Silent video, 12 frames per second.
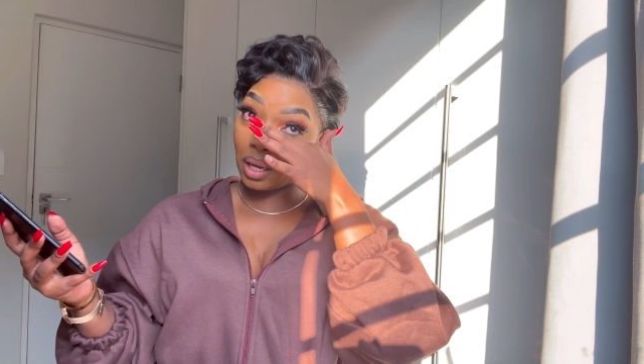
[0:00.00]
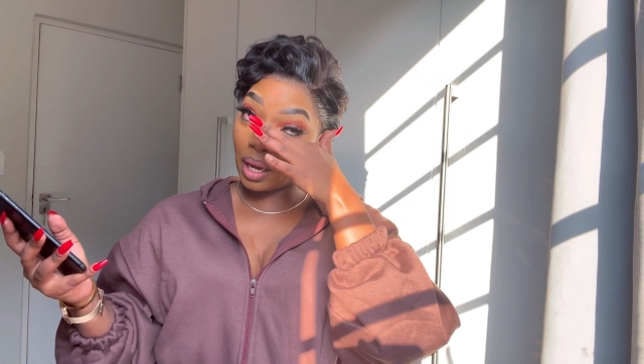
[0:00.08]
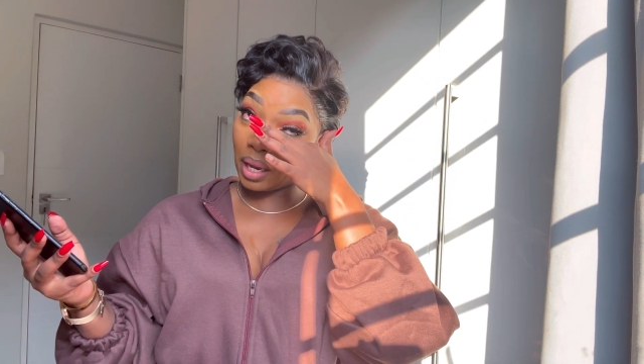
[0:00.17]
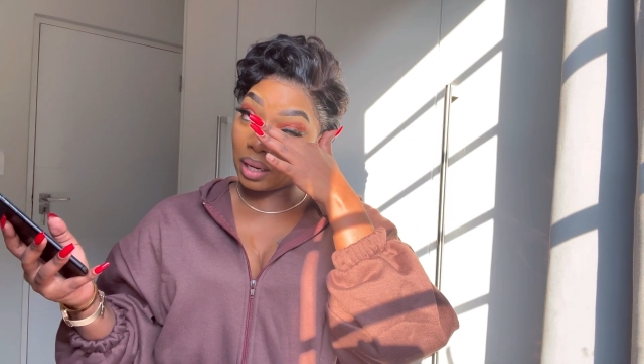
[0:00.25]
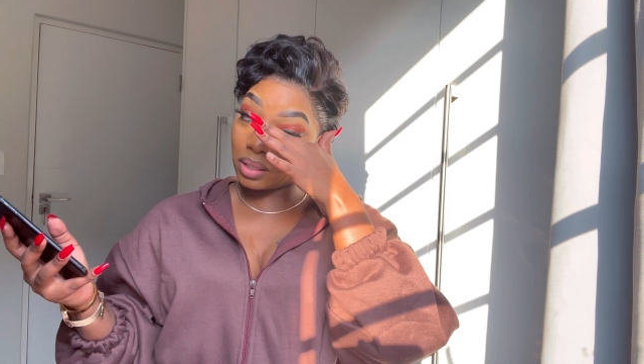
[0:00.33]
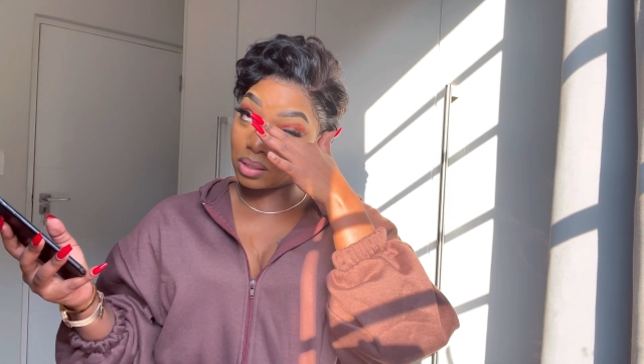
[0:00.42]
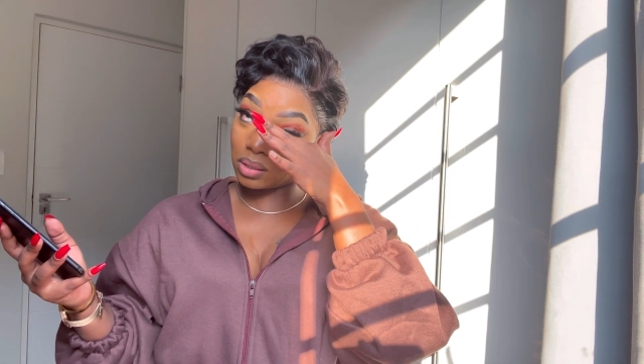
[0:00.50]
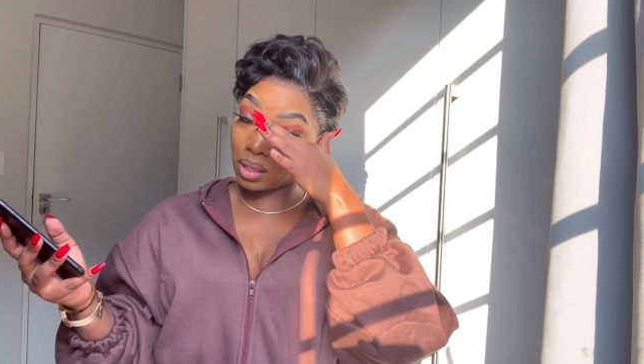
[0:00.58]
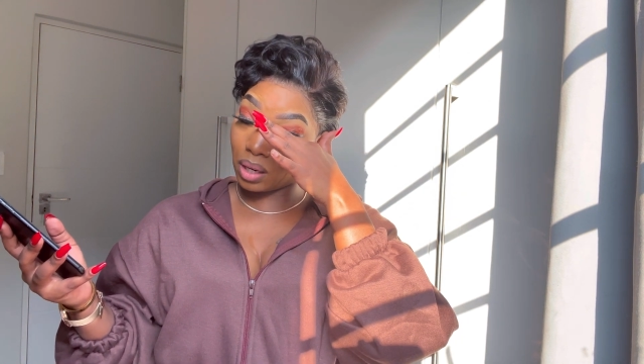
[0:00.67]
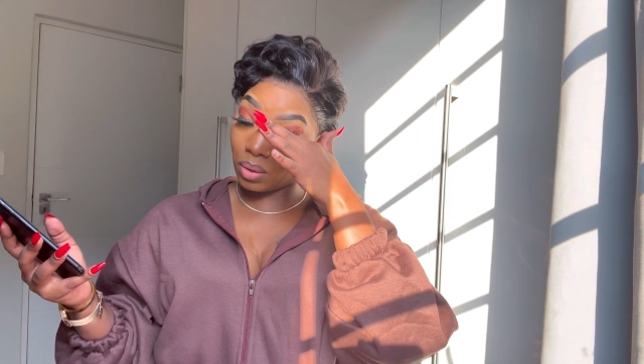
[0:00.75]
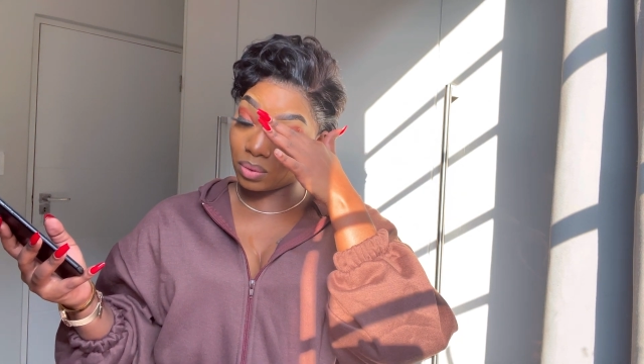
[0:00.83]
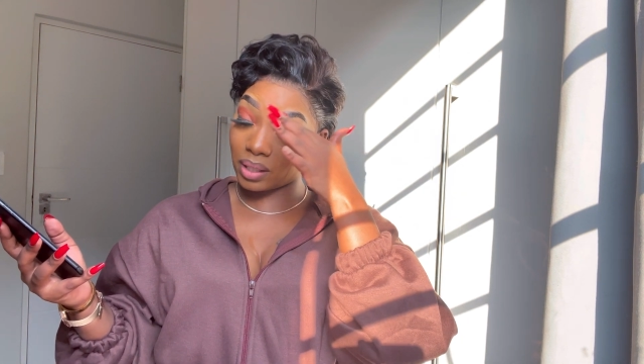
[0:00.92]
At least
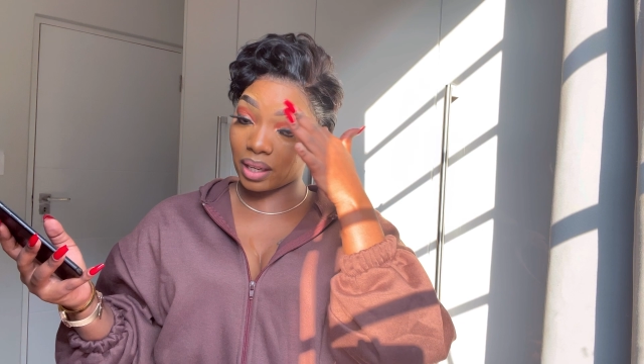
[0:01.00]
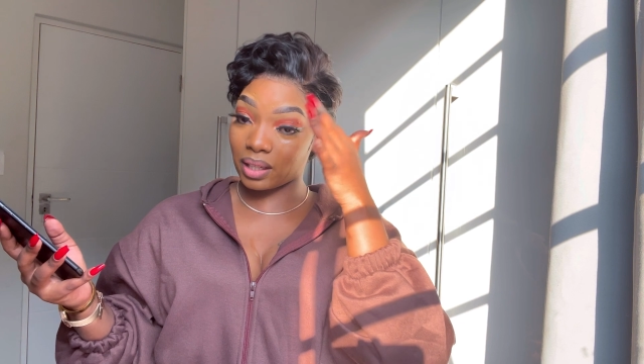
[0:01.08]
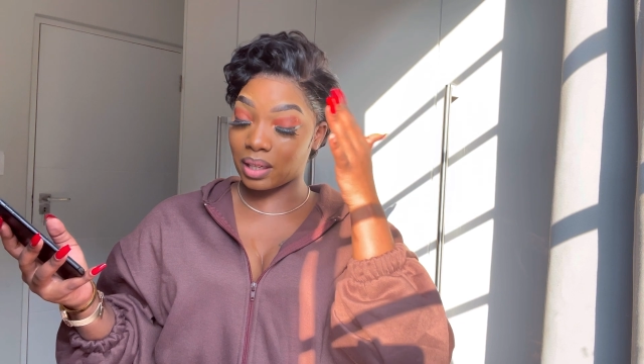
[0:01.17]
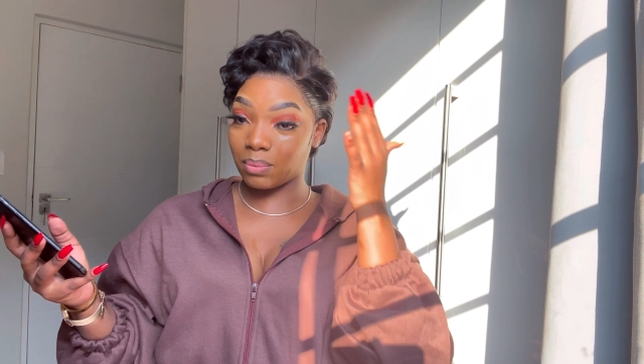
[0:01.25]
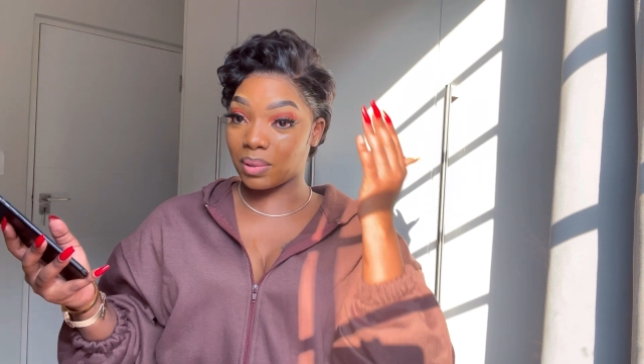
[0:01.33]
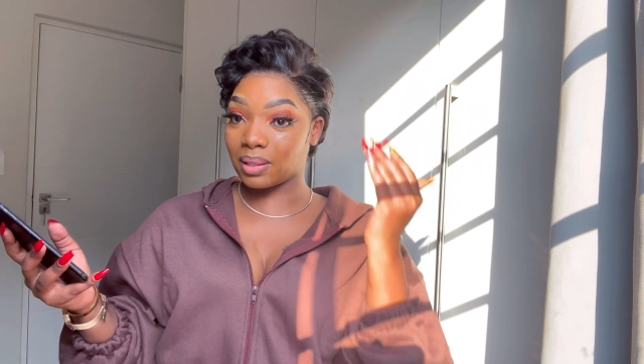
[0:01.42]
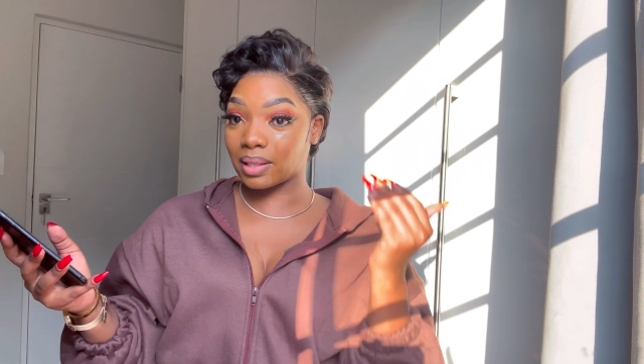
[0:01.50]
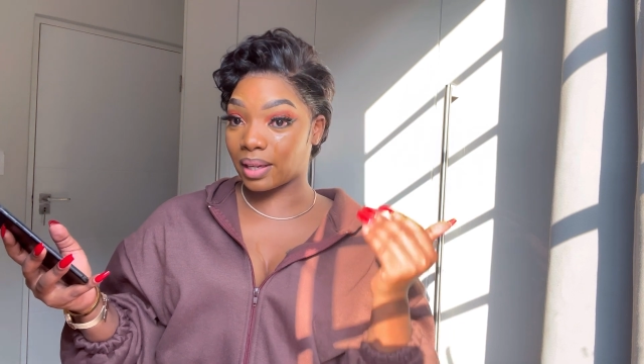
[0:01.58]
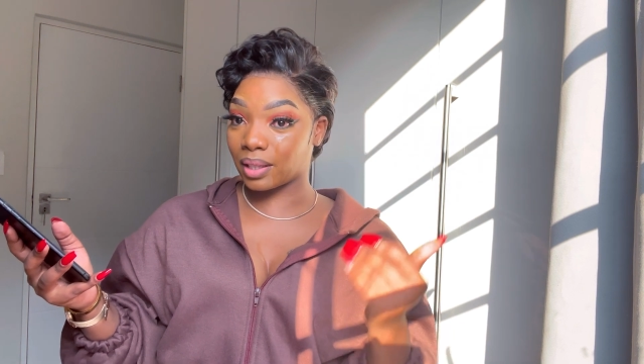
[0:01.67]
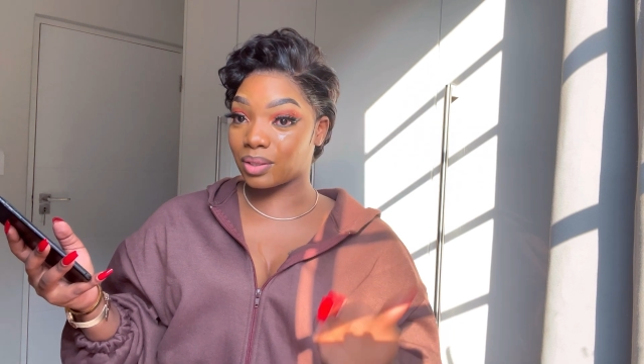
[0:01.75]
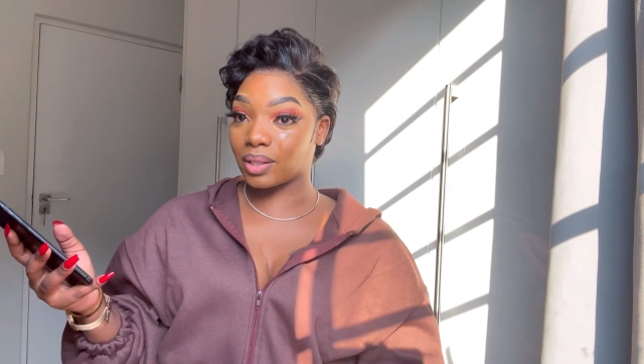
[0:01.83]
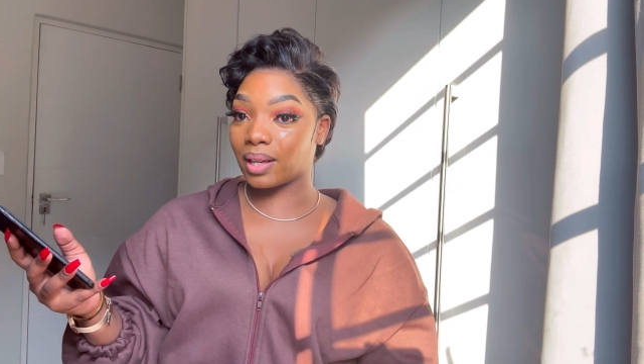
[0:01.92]
Aluta, I keep in touch.